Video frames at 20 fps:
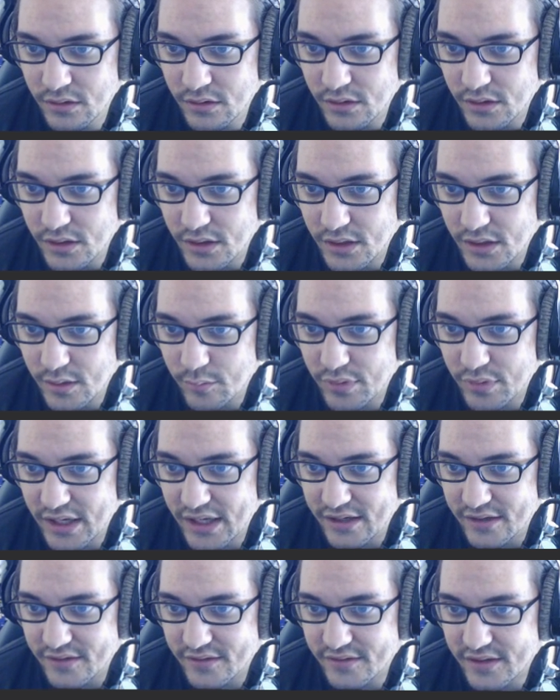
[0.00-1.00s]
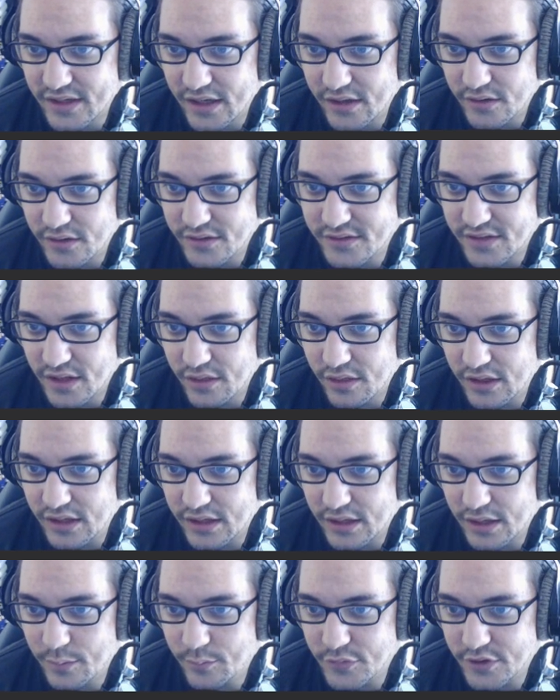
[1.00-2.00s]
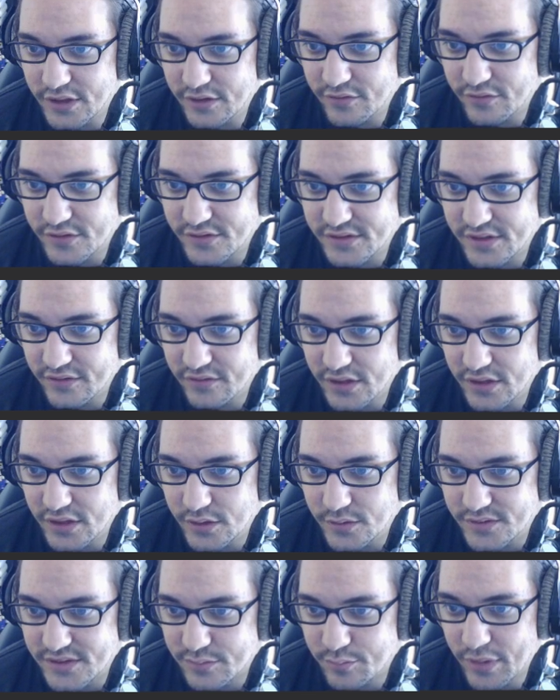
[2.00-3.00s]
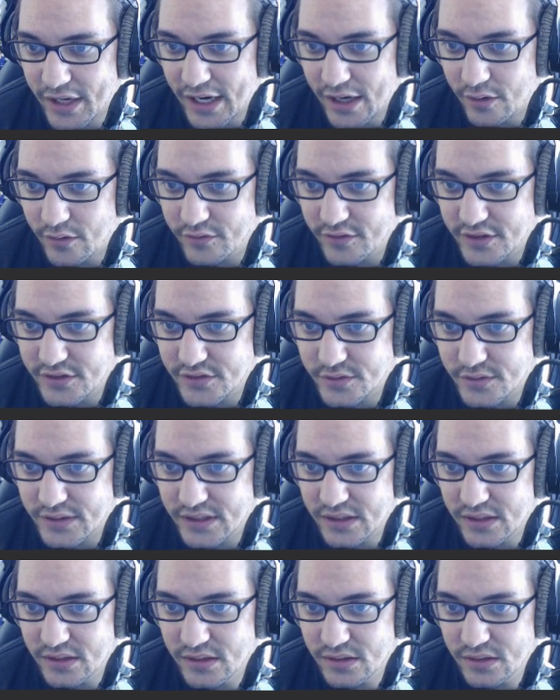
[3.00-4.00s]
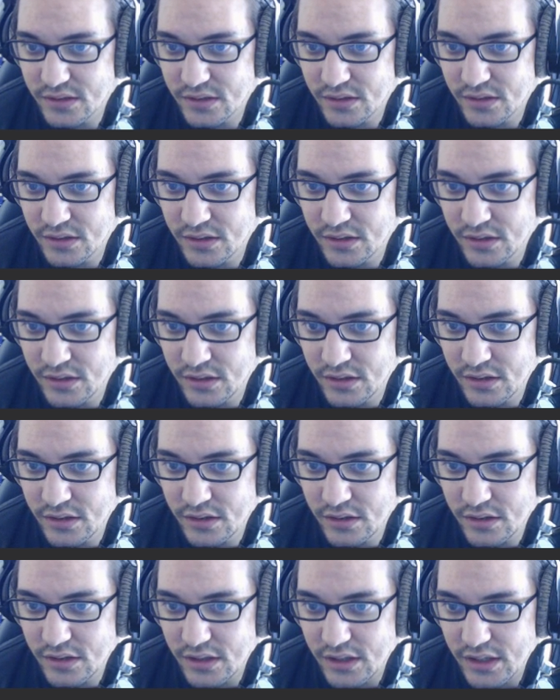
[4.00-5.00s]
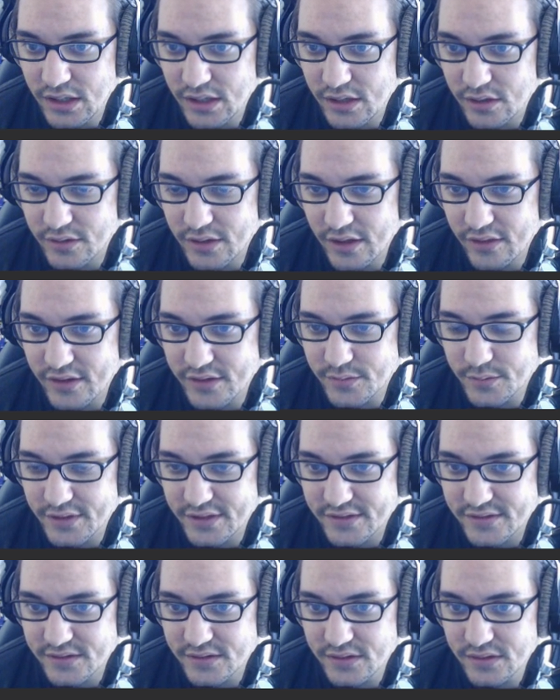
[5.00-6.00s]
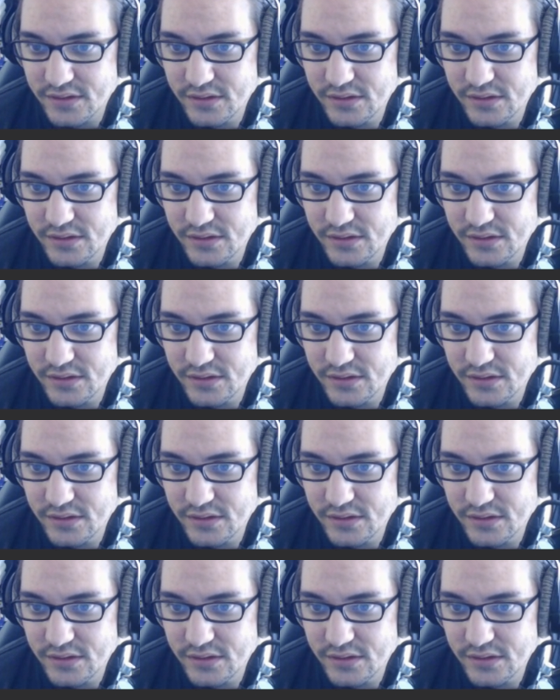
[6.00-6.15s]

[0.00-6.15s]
Panda scalar, because I think I'm looking for stuff that uses POW eventually. And okay, this one doesn't.